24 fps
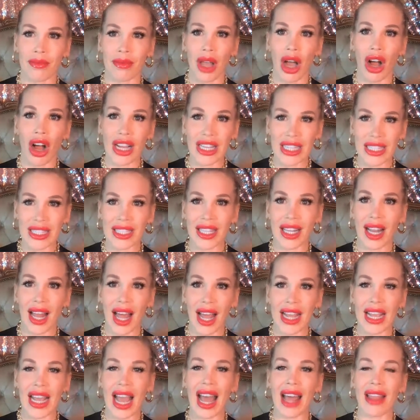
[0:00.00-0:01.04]

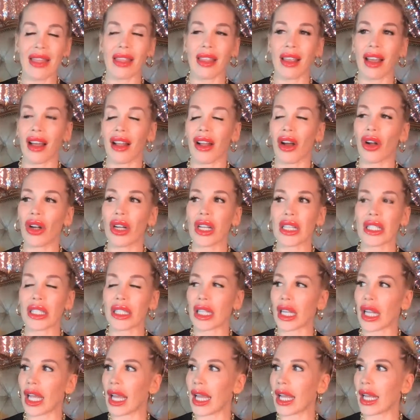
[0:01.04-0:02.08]
isolate. And
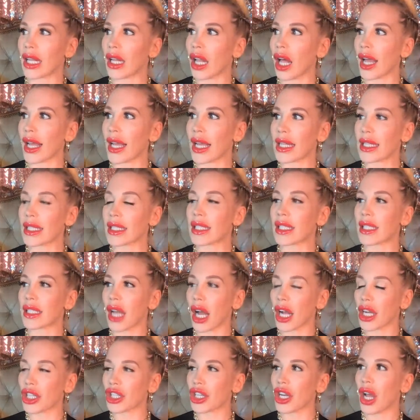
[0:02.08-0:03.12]
honestly, like, it's
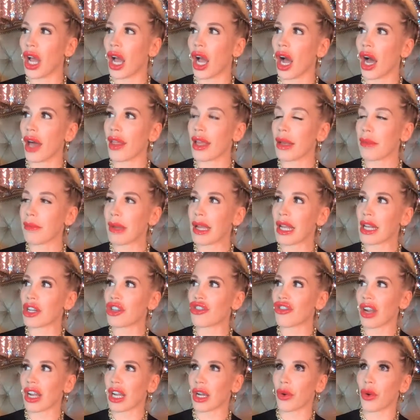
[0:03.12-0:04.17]
such, I think being a
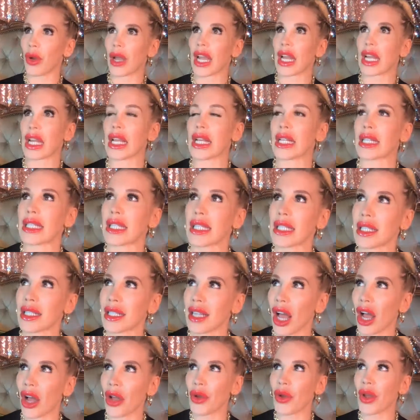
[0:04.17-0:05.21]
drag queen is
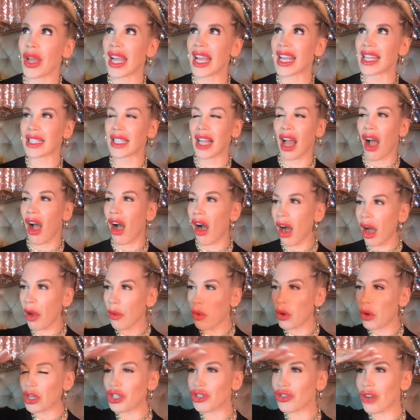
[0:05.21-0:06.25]
so, it's,
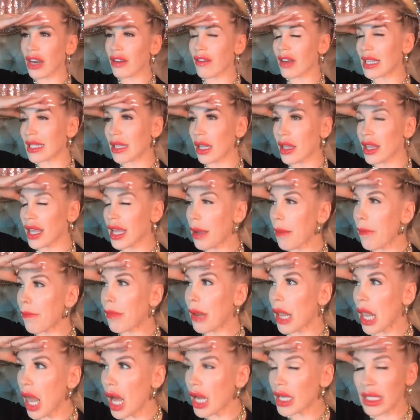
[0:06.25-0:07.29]
I watch Drag Race and I think,
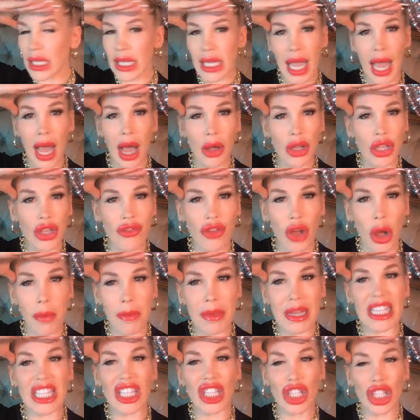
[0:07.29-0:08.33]
bloody hell, you've got to be
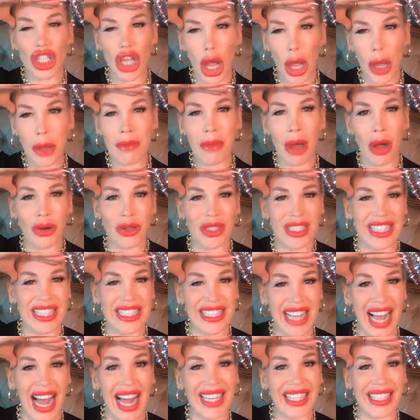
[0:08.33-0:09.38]
so
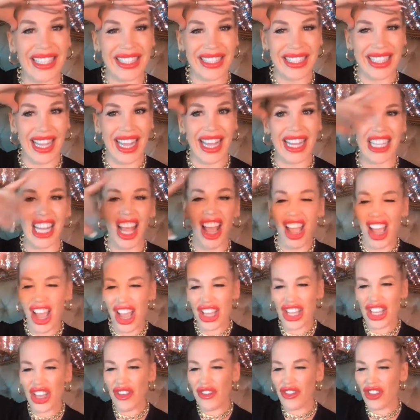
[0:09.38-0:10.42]
multi-talented.
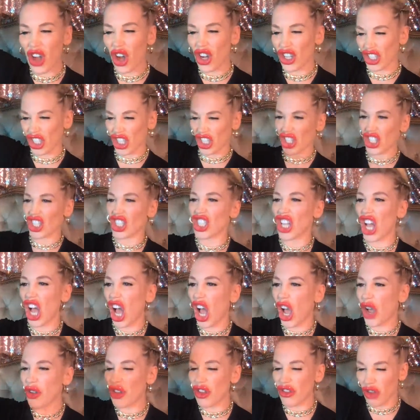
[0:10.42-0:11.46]
You've got to sew,
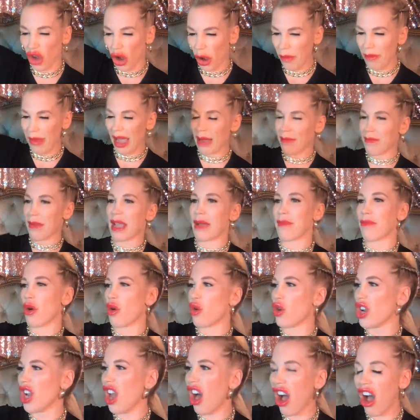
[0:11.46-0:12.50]
you've got to make people
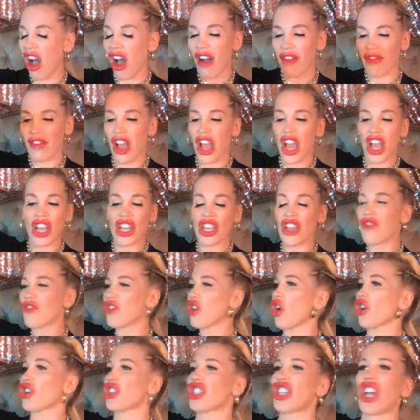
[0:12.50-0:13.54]
laugh, you've
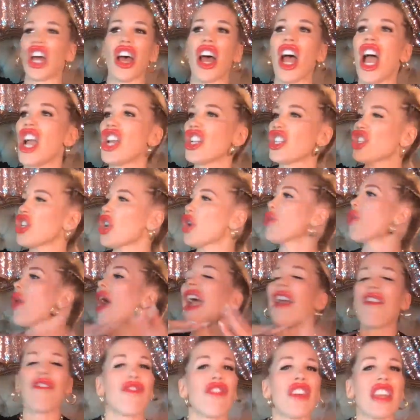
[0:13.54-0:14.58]
got to do
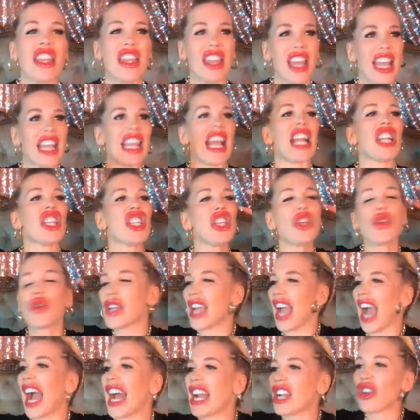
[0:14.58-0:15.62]
everything, and you
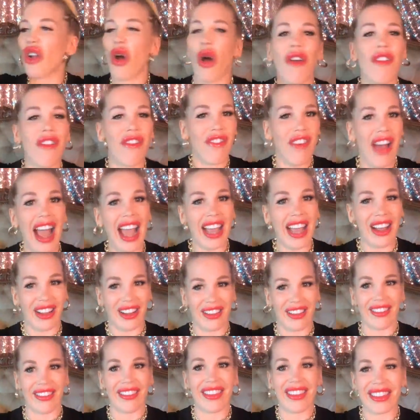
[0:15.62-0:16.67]
cannot
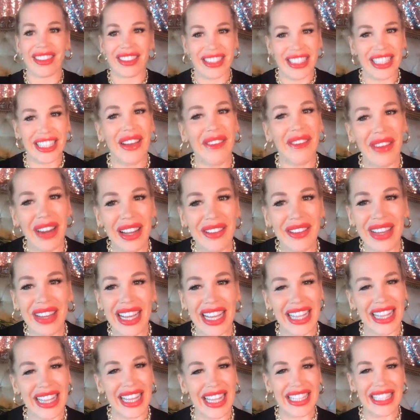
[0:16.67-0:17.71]
fail. Do you know what I
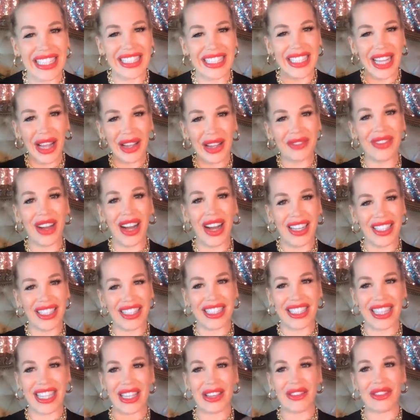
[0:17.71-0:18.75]
mean? There's so
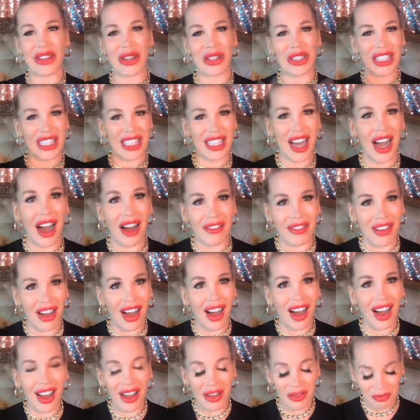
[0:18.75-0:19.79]
much that you've got to
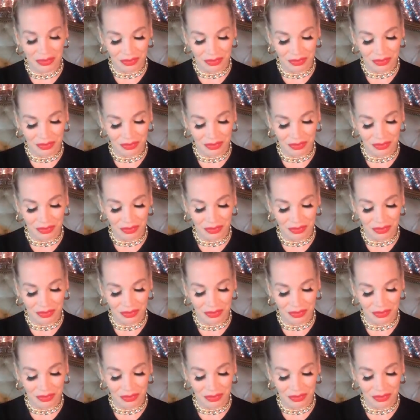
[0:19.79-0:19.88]
cover.